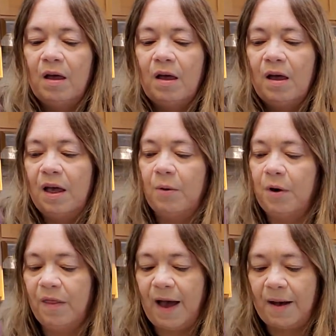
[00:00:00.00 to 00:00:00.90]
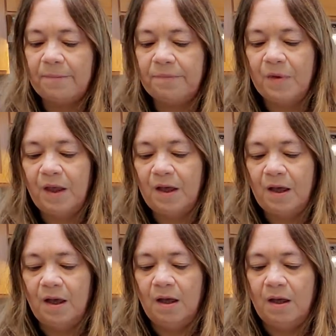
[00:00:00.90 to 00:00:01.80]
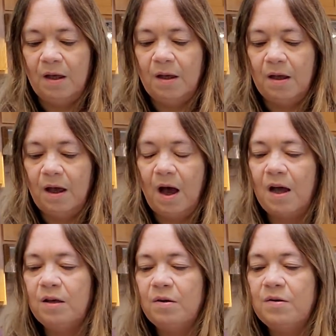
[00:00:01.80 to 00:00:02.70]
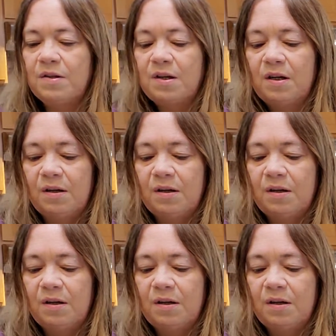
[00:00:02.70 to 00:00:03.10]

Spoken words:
And get rid of that. I used